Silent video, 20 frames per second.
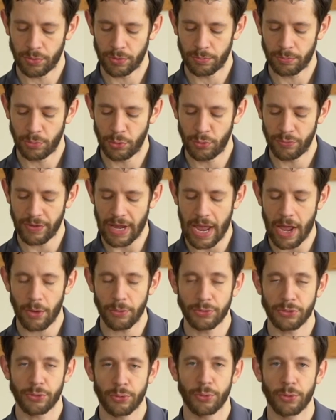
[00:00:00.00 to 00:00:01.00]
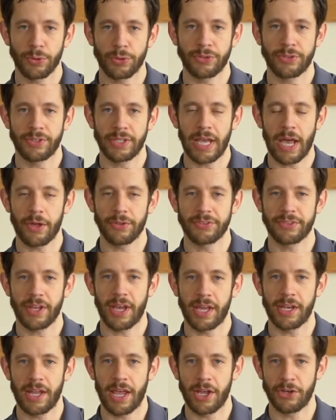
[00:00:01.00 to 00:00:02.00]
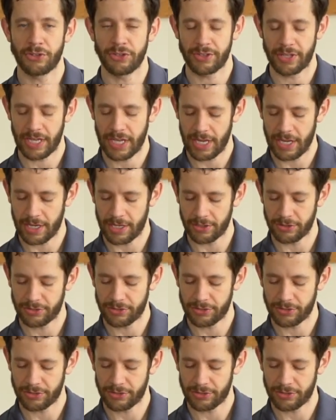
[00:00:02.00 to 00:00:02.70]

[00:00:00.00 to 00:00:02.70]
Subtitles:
move out towards the outside edge of the hand.